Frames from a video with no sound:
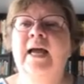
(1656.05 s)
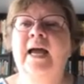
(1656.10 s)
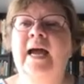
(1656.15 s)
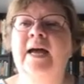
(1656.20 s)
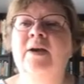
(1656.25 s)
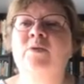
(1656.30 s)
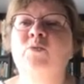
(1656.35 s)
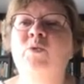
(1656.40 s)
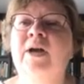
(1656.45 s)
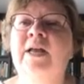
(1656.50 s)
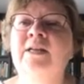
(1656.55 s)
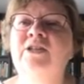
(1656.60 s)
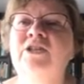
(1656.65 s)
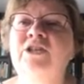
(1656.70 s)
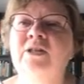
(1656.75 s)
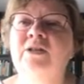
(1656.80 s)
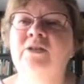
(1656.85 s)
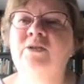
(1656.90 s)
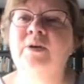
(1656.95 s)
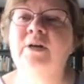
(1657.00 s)
And when
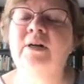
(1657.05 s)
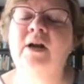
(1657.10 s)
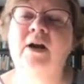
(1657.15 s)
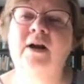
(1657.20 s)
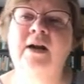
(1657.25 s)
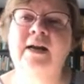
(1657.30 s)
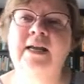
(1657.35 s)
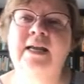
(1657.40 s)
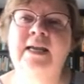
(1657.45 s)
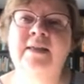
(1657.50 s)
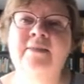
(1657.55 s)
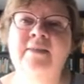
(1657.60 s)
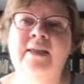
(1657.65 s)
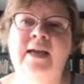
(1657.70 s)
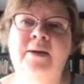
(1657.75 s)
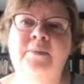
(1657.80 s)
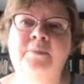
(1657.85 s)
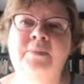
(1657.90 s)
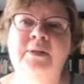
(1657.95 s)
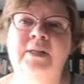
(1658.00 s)
children are in
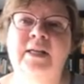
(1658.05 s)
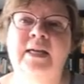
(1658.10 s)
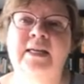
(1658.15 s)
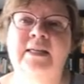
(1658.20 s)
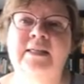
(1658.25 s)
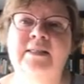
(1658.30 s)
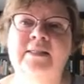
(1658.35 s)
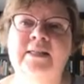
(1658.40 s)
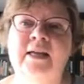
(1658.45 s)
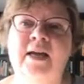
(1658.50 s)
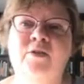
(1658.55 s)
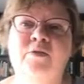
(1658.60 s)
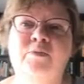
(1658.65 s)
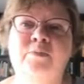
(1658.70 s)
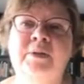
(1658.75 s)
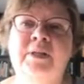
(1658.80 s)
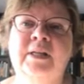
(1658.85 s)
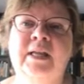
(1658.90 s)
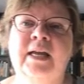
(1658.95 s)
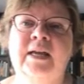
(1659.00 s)
that place of
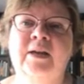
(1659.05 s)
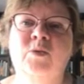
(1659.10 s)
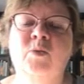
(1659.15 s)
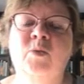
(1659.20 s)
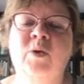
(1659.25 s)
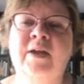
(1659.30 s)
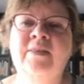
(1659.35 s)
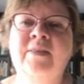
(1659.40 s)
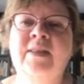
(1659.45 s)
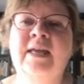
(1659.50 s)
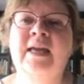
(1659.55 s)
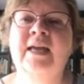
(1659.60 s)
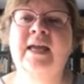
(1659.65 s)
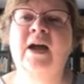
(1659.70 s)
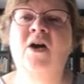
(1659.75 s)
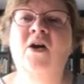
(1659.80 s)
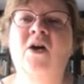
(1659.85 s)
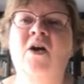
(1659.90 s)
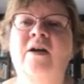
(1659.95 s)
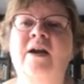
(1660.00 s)
play, when
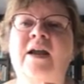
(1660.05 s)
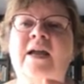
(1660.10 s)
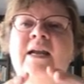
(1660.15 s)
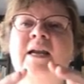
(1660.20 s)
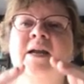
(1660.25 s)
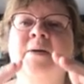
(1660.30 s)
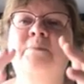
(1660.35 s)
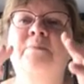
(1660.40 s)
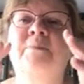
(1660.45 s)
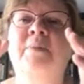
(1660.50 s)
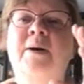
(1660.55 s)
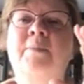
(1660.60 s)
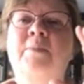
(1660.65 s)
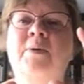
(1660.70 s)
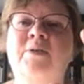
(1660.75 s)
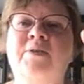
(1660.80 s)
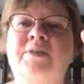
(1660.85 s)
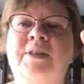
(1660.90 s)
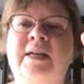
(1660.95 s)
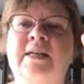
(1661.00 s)
they are in a
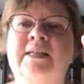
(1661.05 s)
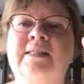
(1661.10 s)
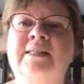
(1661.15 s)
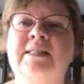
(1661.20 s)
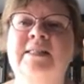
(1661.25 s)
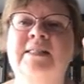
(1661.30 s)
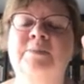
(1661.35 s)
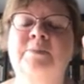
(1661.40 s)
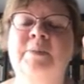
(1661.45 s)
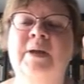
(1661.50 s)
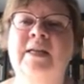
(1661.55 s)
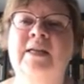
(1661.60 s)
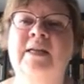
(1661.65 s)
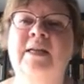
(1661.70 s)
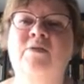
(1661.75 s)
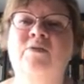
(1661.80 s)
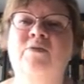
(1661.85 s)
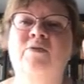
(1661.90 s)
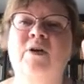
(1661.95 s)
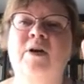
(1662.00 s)
bubble that is
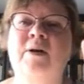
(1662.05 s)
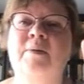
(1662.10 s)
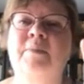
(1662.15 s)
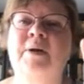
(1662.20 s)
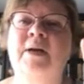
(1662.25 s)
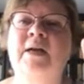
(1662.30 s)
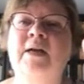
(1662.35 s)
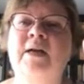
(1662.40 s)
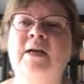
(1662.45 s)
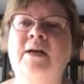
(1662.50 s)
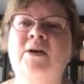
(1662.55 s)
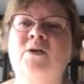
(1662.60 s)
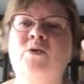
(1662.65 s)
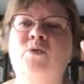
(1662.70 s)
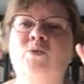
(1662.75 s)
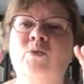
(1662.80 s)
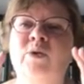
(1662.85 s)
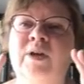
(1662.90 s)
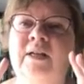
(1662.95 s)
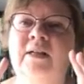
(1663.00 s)
suspended from
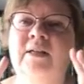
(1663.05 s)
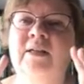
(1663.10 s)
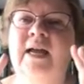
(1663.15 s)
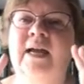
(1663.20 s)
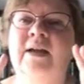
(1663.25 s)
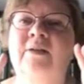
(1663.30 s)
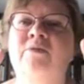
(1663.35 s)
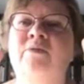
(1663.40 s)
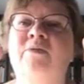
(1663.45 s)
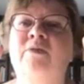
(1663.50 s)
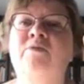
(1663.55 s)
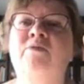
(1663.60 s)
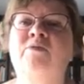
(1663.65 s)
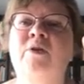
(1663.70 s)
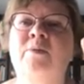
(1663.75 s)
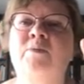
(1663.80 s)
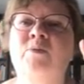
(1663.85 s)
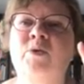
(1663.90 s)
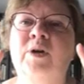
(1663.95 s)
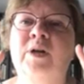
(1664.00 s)
real life,
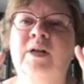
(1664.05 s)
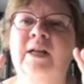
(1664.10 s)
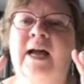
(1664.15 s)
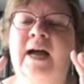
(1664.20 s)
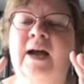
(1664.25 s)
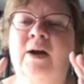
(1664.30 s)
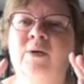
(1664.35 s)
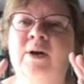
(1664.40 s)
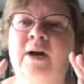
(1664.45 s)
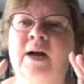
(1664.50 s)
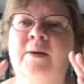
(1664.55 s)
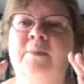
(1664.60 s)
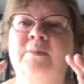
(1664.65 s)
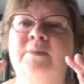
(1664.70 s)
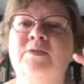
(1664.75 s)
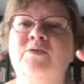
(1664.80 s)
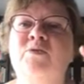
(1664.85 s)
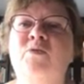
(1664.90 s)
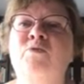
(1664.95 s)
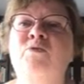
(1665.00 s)
from real
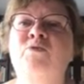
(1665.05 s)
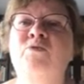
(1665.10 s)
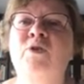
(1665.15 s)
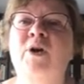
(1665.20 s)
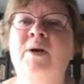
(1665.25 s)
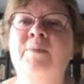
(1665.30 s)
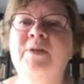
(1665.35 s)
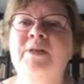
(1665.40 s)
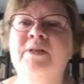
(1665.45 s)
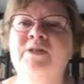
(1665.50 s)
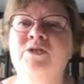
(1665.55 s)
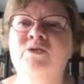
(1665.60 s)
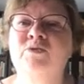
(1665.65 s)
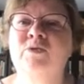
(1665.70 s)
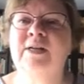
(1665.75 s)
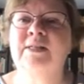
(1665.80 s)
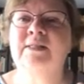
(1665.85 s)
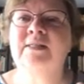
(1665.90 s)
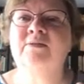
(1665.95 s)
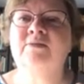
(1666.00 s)
outcomes, from the
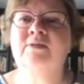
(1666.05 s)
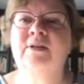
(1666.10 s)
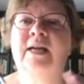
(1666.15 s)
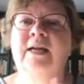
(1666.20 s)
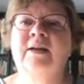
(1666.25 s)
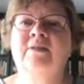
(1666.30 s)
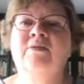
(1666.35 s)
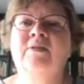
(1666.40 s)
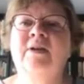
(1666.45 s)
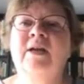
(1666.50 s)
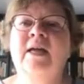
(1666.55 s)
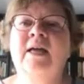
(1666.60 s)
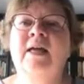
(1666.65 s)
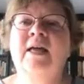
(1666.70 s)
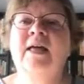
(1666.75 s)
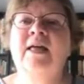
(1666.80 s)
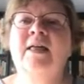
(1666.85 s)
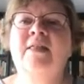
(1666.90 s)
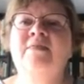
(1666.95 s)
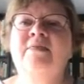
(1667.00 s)
stress of life,
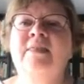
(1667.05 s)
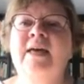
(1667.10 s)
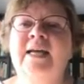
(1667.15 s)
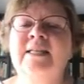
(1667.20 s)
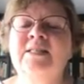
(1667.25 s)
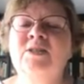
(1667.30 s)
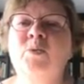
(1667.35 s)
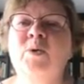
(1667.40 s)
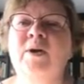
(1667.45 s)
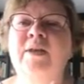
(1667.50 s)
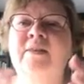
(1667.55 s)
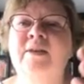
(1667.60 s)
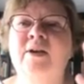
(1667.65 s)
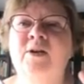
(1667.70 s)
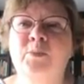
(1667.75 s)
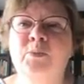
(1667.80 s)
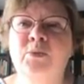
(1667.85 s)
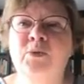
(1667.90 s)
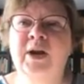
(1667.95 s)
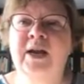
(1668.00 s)
that's when
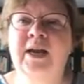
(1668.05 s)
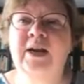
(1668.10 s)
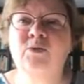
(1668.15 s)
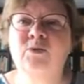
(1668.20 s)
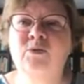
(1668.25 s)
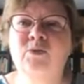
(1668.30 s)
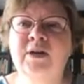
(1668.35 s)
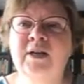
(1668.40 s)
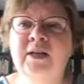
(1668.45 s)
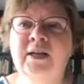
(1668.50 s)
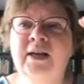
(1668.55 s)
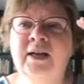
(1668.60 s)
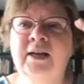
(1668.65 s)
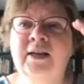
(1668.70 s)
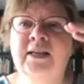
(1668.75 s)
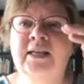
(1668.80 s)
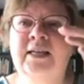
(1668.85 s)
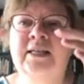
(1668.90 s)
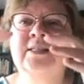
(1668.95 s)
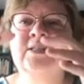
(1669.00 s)
their brain
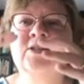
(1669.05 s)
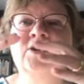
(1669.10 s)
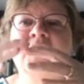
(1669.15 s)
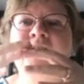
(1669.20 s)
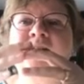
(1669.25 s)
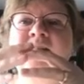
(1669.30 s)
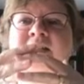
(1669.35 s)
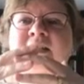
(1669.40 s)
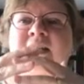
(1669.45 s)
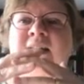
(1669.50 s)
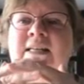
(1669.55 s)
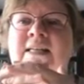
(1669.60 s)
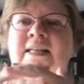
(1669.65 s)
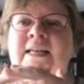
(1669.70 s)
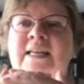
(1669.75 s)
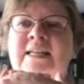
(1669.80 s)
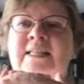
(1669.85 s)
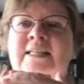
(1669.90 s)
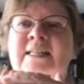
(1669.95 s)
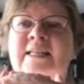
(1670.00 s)
really starts to
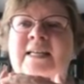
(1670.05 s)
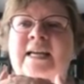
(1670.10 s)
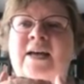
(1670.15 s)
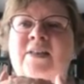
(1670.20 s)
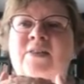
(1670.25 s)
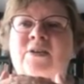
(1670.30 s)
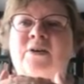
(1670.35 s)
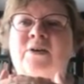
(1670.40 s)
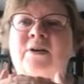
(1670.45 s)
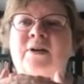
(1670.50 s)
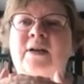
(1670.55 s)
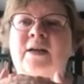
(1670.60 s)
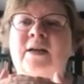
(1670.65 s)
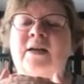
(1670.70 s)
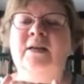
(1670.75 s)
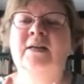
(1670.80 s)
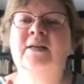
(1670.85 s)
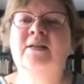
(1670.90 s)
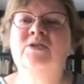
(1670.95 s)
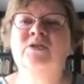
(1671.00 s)
knit together.
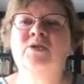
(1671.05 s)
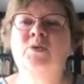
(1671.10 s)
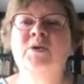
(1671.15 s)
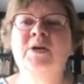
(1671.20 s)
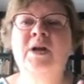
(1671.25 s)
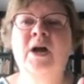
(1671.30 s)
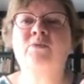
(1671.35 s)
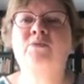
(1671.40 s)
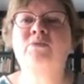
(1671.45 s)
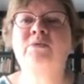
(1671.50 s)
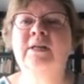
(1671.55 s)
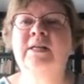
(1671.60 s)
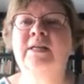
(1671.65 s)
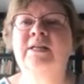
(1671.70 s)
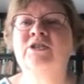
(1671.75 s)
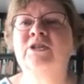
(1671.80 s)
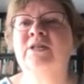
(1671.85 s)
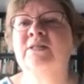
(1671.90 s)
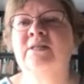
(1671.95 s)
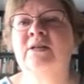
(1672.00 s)
So we're not really
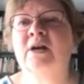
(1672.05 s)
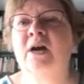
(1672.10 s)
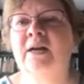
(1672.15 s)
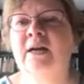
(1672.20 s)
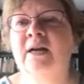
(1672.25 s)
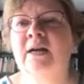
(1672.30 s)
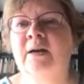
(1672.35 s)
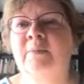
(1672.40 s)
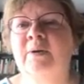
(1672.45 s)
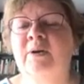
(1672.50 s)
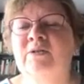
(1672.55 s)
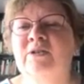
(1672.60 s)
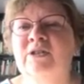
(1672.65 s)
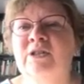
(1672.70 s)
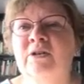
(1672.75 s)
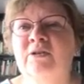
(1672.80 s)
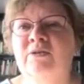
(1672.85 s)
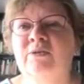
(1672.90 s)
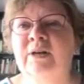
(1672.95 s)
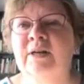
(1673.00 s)
just talking about
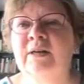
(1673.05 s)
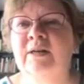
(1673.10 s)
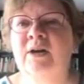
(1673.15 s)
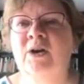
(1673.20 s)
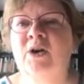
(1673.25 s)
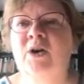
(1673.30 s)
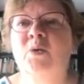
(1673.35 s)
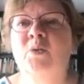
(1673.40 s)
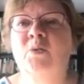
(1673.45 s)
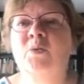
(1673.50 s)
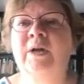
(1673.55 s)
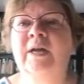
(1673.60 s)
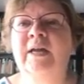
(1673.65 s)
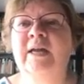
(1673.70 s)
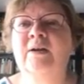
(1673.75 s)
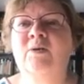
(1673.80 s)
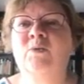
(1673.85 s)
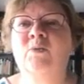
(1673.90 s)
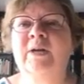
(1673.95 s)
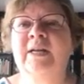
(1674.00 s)
children.
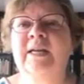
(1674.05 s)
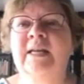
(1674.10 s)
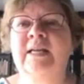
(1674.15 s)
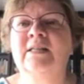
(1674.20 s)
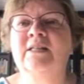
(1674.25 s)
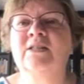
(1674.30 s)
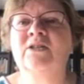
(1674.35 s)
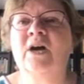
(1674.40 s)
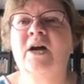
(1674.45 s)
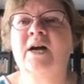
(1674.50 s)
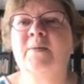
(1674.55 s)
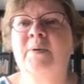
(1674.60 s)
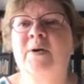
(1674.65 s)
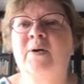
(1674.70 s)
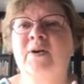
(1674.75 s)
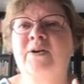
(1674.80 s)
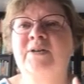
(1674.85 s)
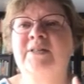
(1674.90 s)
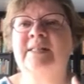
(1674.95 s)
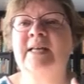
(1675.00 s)
We need to talk
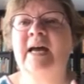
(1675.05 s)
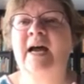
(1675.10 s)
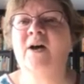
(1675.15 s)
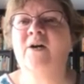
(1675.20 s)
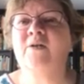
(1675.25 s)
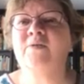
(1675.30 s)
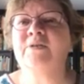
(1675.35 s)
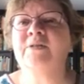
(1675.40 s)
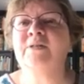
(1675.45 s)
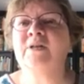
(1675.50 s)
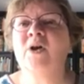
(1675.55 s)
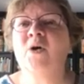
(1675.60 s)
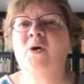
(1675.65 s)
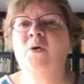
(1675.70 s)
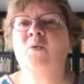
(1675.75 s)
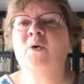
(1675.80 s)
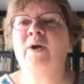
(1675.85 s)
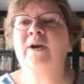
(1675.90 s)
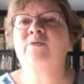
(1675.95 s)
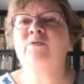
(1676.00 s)
about ourselves.
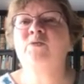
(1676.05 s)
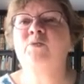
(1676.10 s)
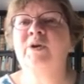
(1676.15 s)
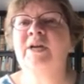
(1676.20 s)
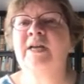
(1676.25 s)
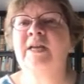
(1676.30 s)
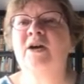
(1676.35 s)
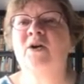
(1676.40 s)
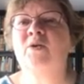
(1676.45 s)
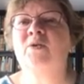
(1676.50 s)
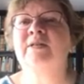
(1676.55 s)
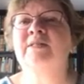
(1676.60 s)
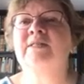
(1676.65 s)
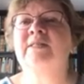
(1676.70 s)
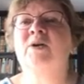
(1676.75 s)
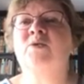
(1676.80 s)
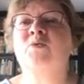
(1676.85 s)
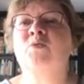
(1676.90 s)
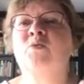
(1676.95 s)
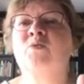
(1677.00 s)
What if we notice
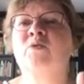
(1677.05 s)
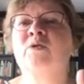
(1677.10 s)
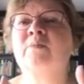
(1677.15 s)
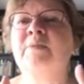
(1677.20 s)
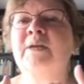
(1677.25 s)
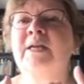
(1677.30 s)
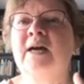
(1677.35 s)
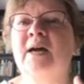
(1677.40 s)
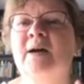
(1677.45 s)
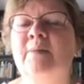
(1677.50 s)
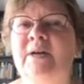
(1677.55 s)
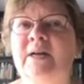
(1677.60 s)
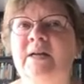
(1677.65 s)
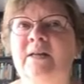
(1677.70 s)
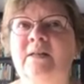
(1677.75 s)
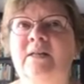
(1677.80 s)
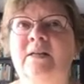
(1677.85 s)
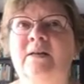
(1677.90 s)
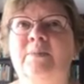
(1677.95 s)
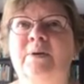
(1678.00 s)
that we're becoming
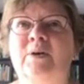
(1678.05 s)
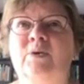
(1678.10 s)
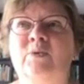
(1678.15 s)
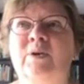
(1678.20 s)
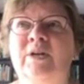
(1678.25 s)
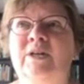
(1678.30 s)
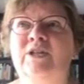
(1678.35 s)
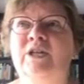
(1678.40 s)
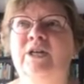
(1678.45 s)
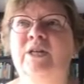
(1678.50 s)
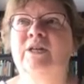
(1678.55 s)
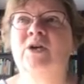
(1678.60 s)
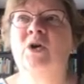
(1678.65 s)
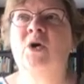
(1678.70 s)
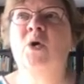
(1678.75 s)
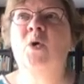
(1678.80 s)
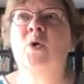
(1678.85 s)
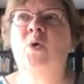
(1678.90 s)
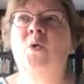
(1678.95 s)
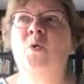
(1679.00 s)
a little bit rigid,
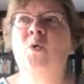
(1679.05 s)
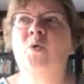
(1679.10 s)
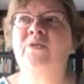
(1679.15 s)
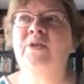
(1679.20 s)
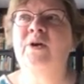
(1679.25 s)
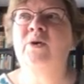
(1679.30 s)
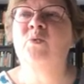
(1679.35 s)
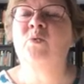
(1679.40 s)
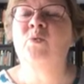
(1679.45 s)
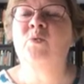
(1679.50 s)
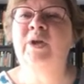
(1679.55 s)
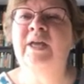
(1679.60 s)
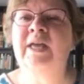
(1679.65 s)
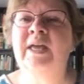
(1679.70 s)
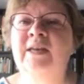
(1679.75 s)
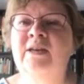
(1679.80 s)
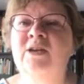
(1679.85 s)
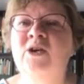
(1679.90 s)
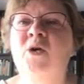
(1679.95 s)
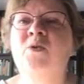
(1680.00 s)
or that
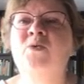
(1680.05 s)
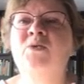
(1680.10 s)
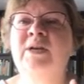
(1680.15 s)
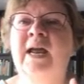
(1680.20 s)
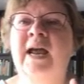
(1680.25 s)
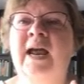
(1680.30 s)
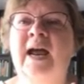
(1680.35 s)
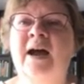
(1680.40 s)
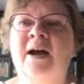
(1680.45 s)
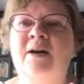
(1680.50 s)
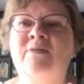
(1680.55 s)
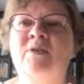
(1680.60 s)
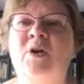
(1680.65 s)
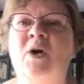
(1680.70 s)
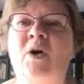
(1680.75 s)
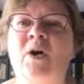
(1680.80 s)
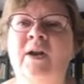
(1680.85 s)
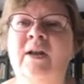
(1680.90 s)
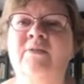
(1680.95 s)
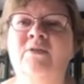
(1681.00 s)
we don't have
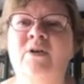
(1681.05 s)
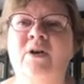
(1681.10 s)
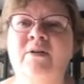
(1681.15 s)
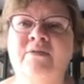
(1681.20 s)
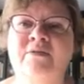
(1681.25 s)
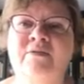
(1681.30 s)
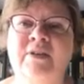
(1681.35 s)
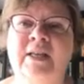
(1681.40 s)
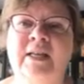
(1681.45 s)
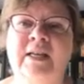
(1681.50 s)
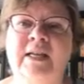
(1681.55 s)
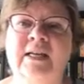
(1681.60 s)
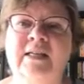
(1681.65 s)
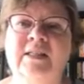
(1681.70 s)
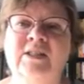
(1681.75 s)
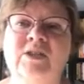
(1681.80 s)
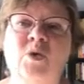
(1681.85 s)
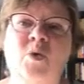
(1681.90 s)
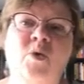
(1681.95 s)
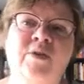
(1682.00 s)
all of our
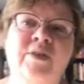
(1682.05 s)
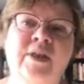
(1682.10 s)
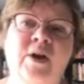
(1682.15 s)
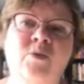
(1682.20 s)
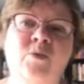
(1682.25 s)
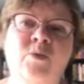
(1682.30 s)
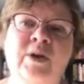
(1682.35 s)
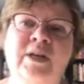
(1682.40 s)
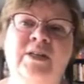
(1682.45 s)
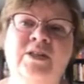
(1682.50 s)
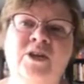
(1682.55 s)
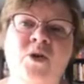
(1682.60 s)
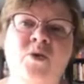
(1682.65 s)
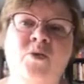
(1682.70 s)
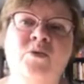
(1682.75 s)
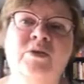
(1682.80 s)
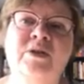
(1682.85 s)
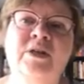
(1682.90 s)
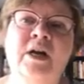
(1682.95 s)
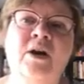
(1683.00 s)
feelings, or that we
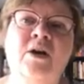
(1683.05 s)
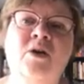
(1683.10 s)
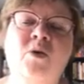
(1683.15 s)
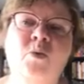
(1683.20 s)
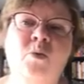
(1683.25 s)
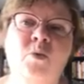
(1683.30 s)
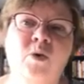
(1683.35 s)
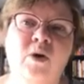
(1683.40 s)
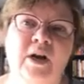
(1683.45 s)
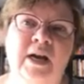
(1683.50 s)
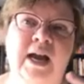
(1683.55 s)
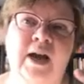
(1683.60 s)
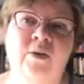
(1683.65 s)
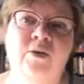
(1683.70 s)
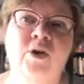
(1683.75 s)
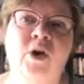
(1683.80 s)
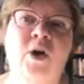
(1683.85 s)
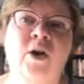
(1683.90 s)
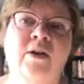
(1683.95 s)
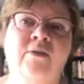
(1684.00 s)
don't work
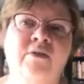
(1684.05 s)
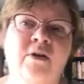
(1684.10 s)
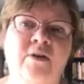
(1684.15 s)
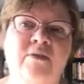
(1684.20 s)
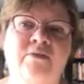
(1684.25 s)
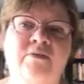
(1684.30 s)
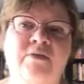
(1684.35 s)
out all of our